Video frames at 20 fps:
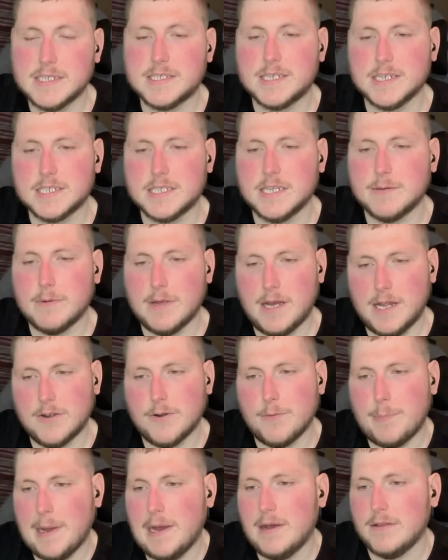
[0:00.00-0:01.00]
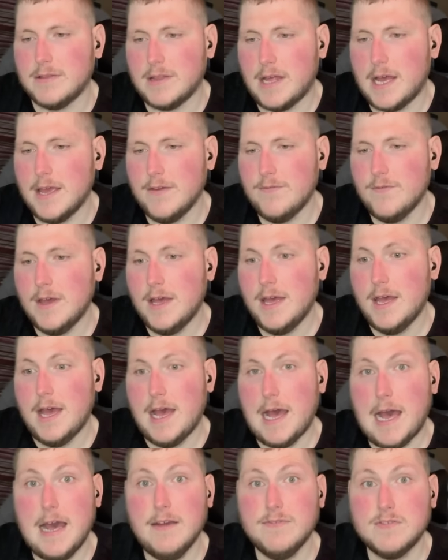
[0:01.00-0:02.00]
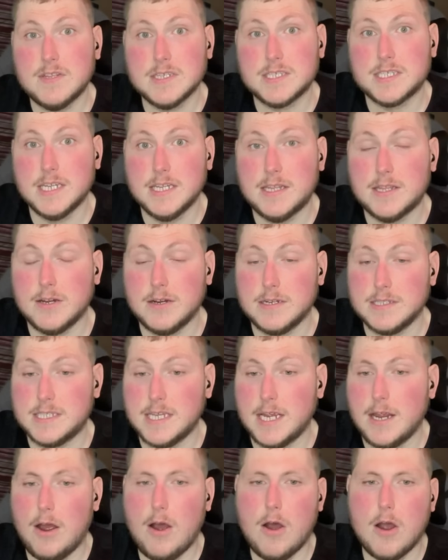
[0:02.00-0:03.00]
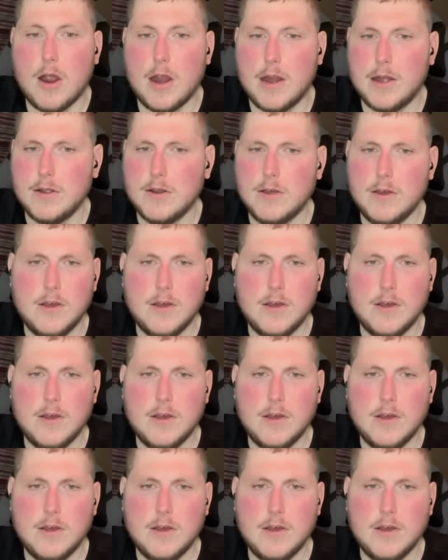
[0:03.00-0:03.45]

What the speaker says: 600 Pound Life have to sit there and say, all right,